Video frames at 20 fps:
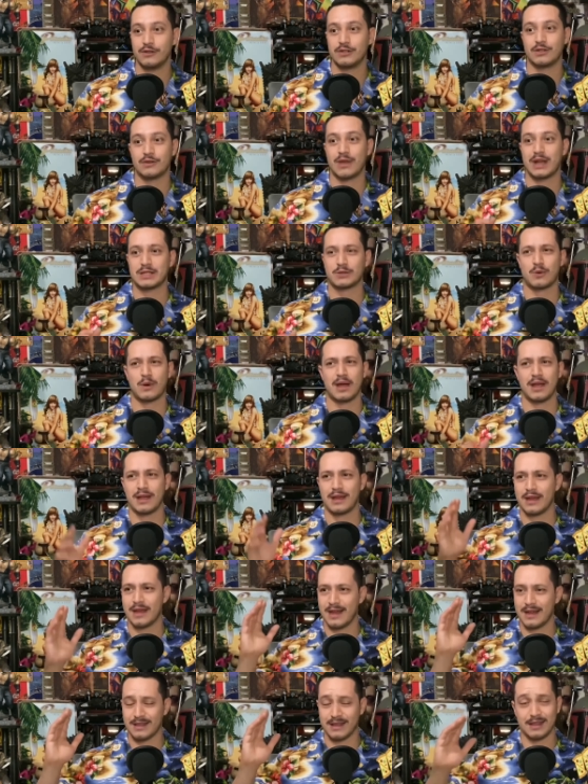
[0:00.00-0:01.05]
So that's why
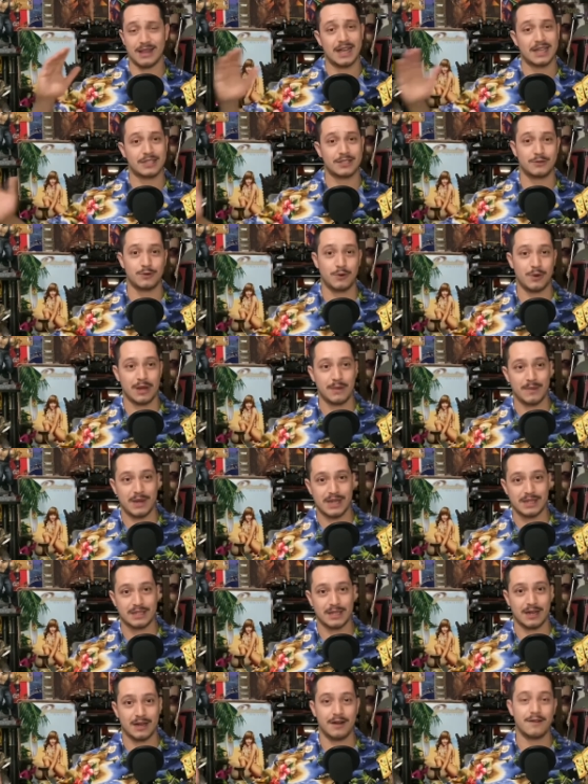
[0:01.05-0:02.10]
the last 20
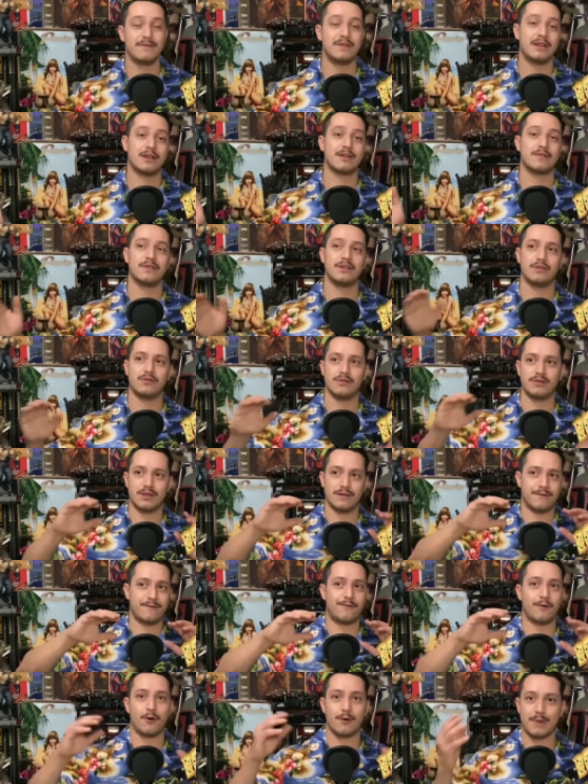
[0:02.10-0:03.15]
minutes of the interview, the
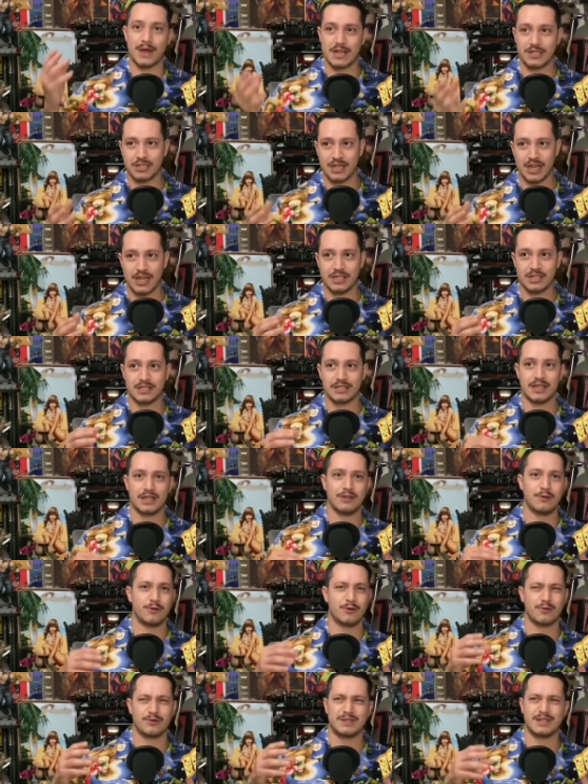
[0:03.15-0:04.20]
format changes and
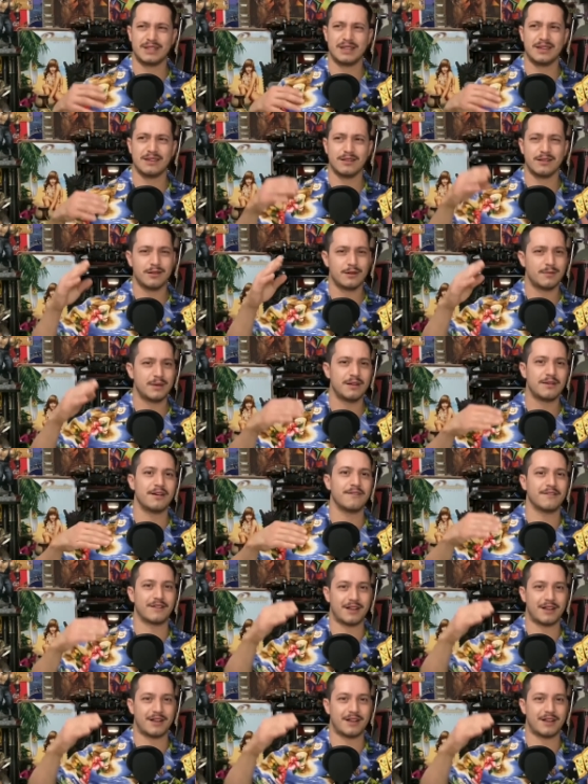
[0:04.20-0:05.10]
you'll see a little bit of the